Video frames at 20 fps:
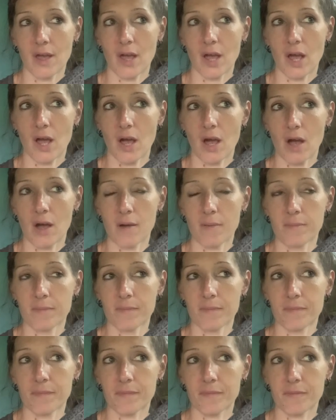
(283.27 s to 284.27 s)

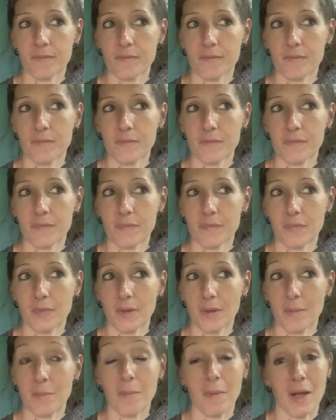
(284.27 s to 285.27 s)

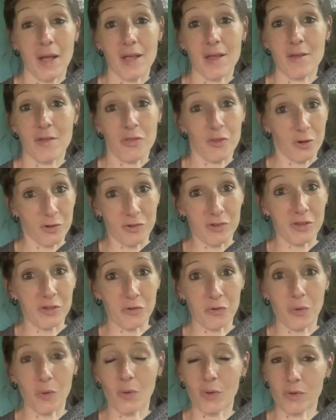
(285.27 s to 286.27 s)
My
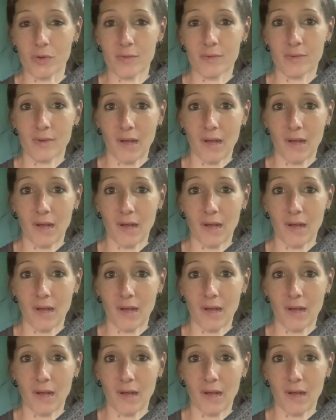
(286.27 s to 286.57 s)
13-year-old